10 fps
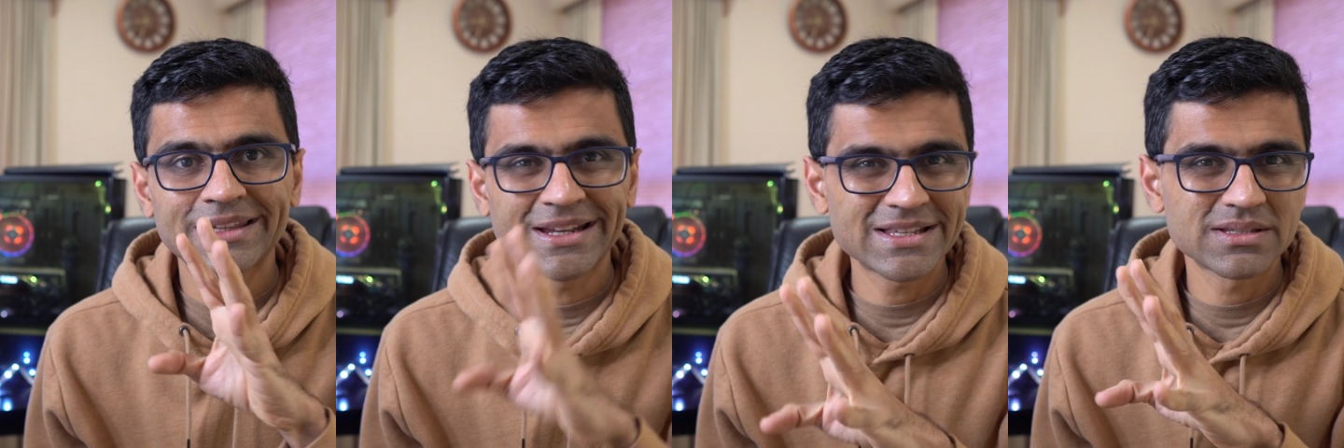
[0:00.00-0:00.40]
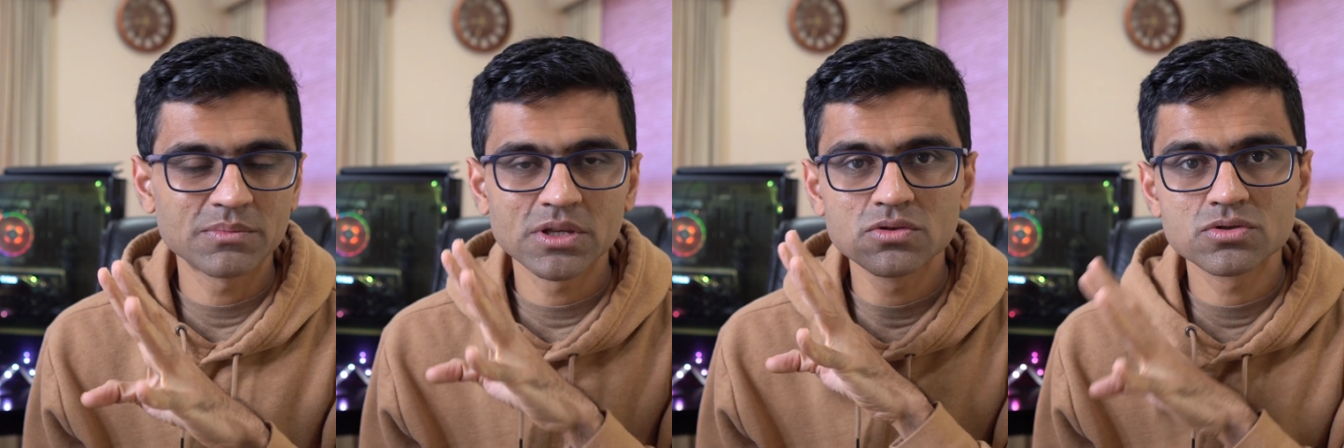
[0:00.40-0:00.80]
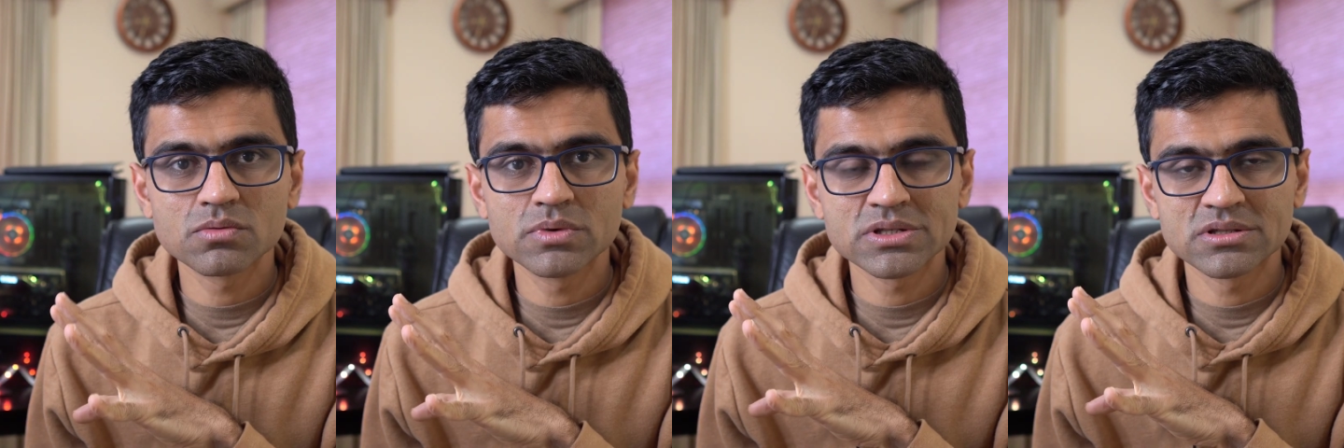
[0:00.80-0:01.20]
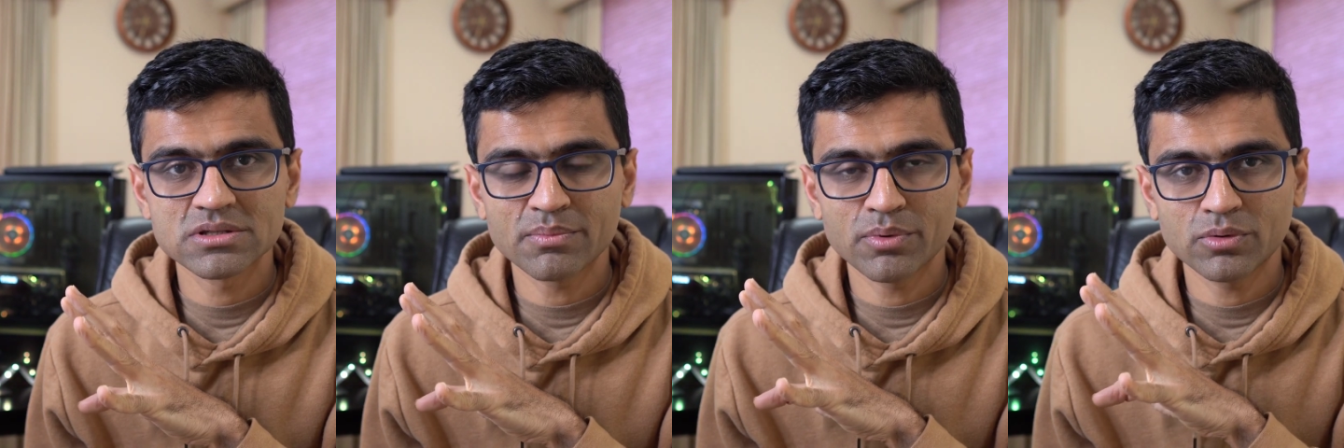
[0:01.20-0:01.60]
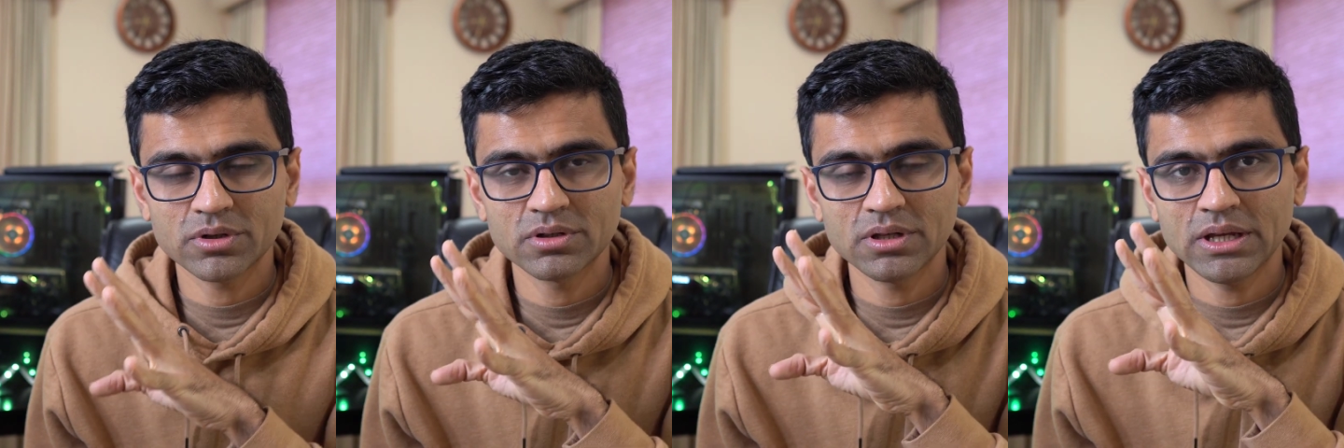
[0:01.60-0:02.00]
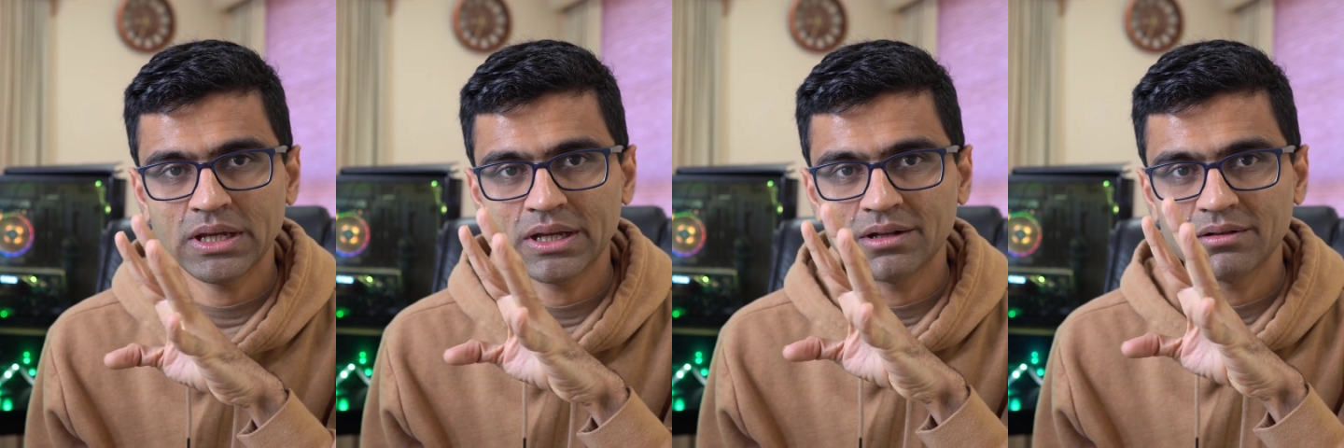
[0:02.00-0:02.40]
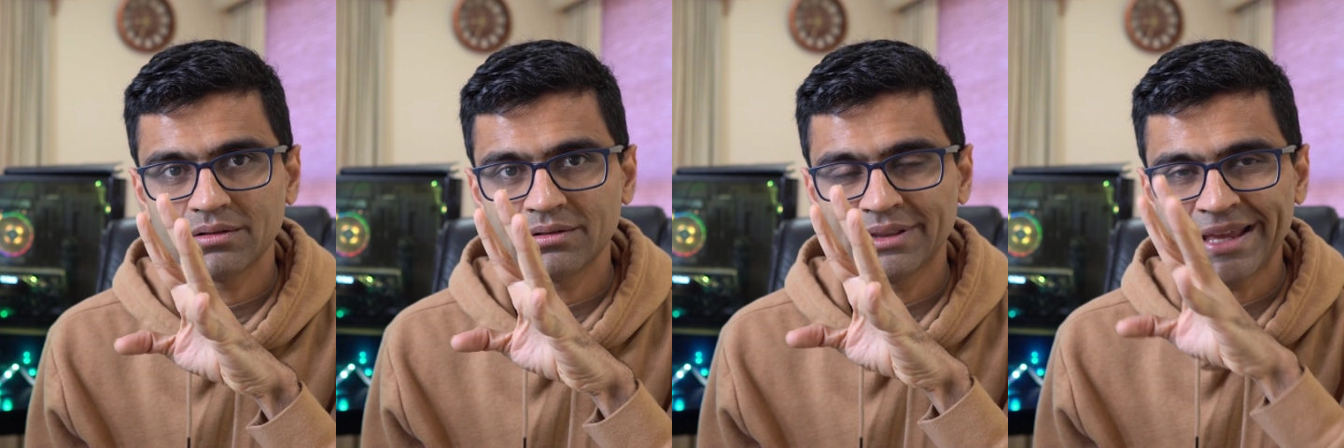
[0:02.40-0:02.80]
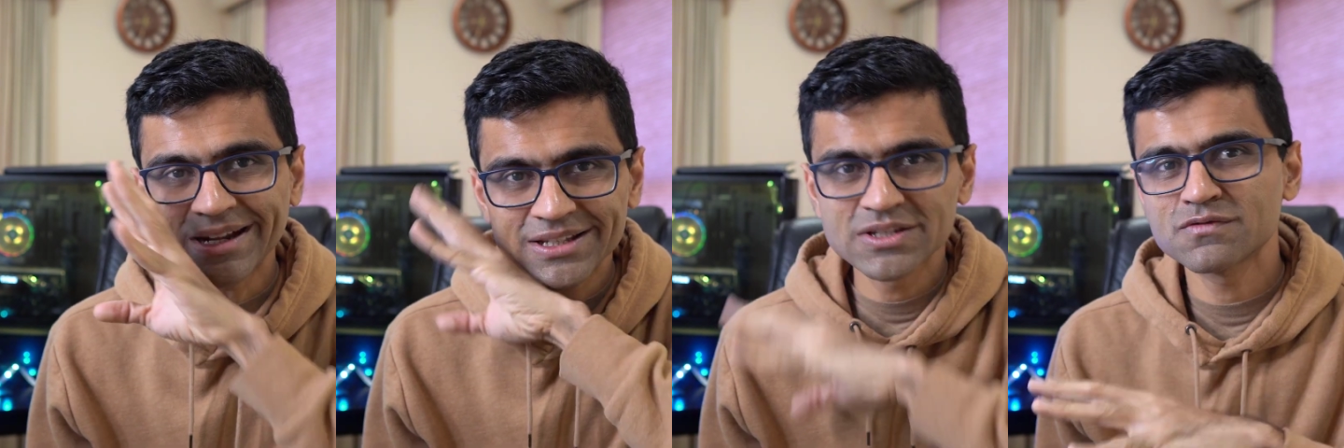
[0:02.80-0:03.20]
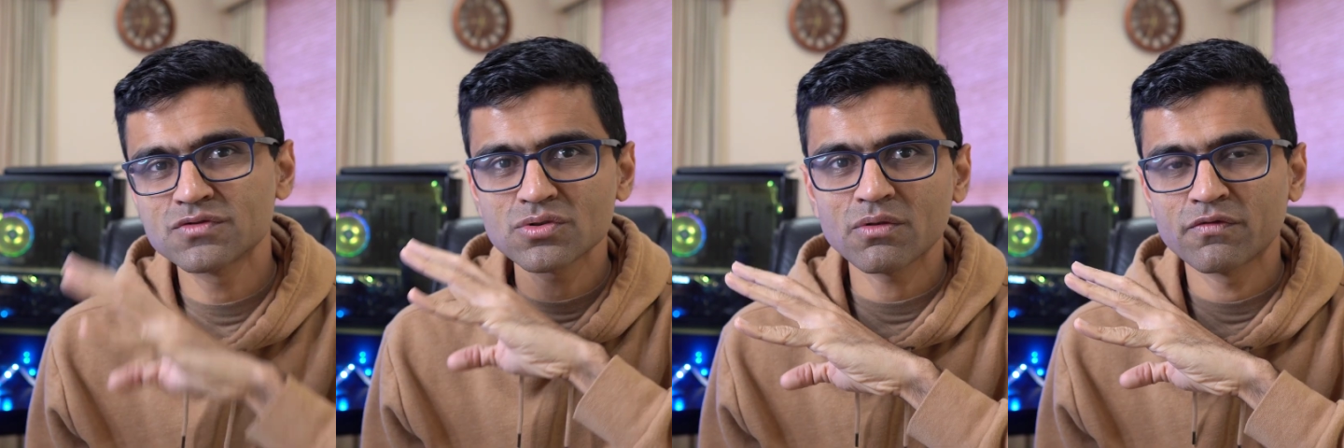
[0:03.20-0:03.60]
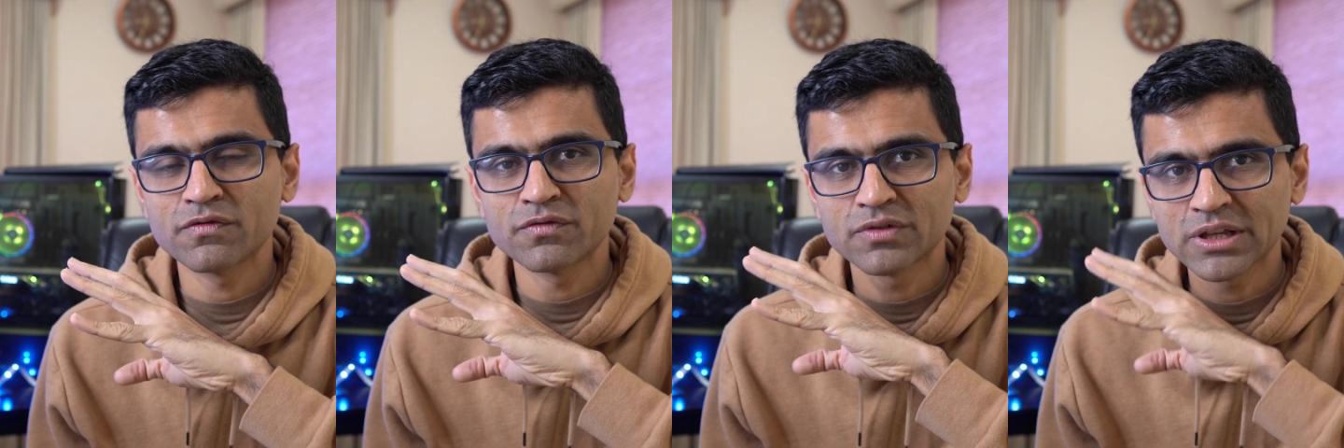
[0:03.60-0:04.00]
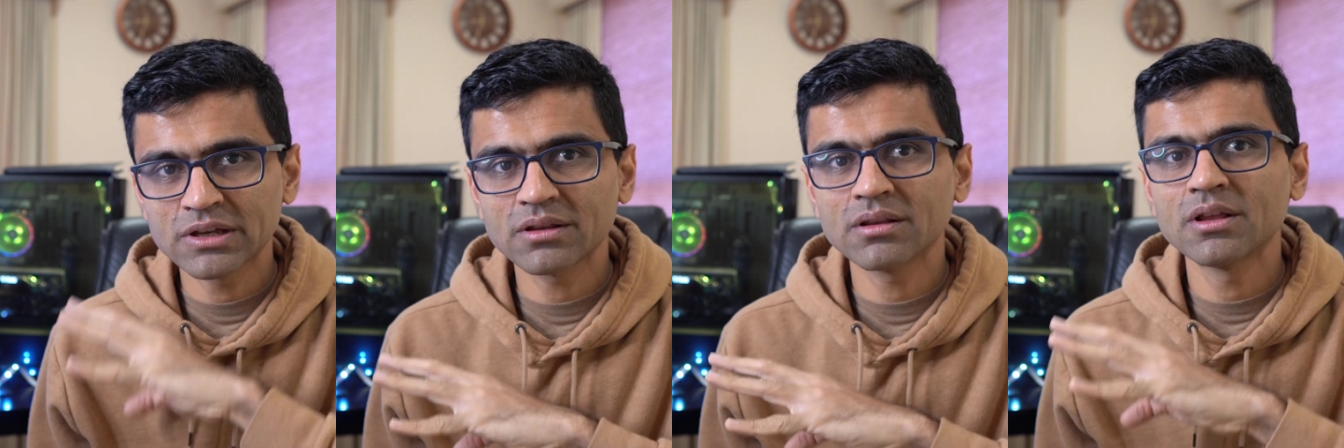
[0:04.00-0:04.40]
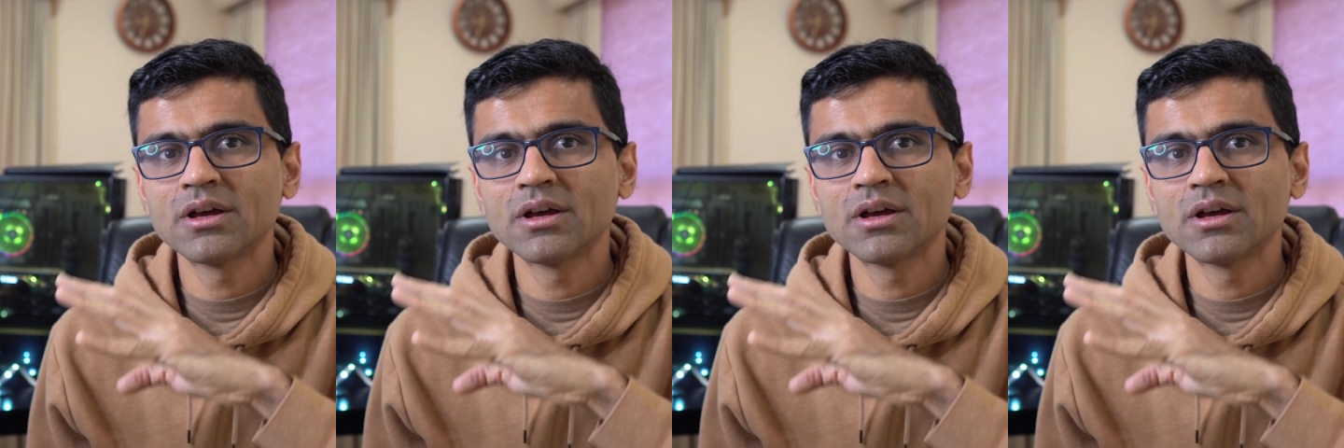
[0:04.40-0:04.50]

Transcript: that is something youtube doesn't support and that gives you a real